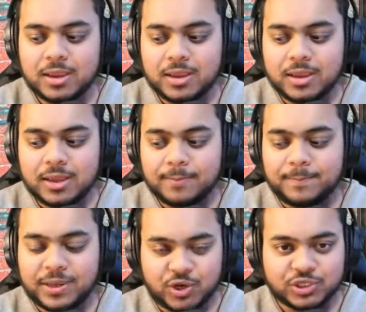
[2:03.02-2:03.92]

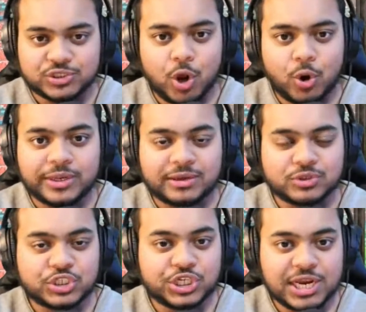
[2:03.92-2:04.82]
because Holding was
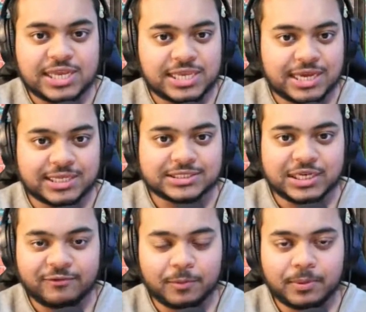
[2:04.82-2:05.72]
shaky against
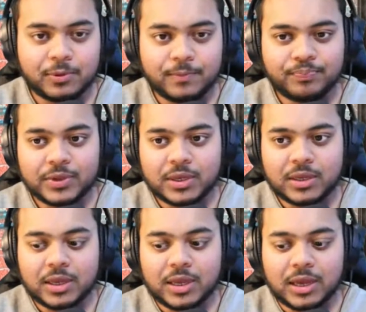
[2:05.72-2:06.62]
Liverpool.
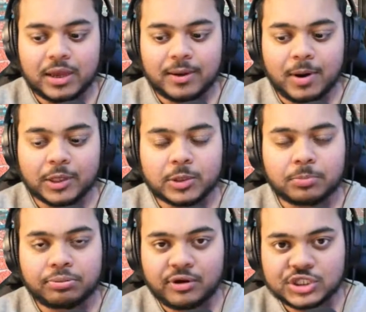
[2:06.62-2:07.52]
Under
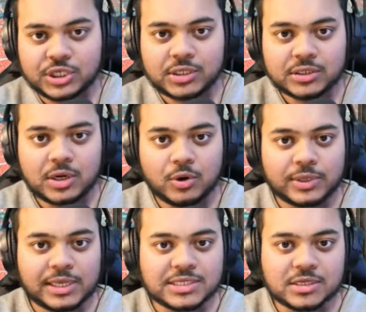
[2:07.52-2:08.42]
pressure, Holding
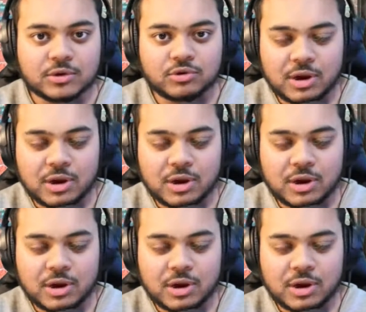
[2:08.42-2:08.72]
isn't great.